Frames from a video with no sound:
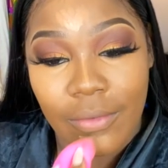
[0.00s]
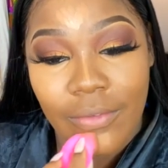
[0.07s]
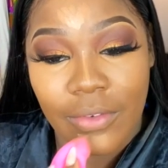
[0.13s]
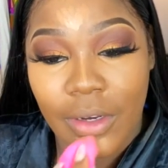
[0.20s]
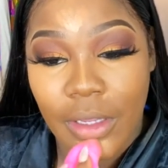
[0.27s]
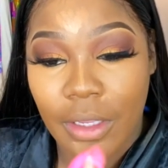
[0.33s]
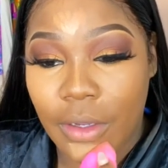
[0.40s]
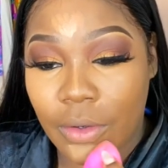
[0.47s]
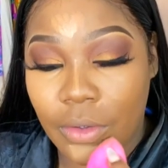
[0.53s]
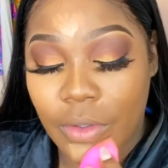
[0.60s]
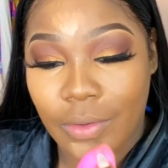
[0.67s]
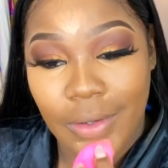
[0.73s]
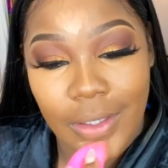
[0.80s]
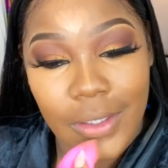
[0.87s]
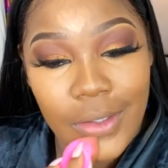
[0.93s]

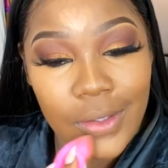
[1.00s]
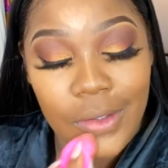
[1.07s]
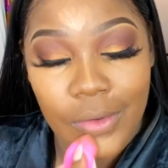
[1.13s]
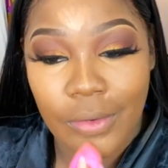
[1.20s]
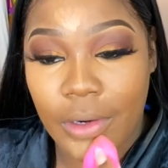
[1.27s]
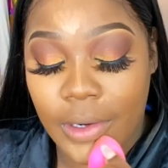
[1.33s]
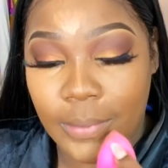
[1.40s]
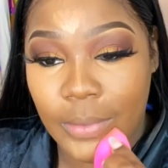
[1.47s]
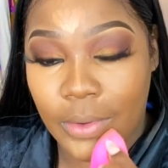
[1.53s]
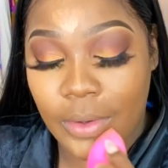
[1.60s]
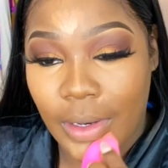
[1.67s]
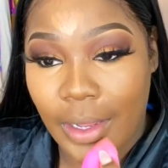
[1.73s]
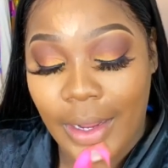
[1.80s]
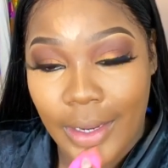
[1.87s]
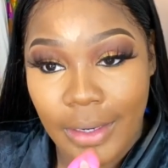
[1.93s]
videos on Instagram
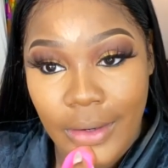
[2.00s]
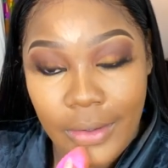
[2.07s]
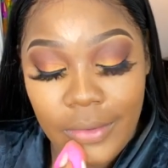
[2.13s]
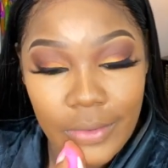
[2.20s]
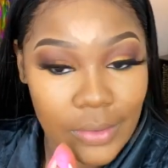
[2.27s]
on like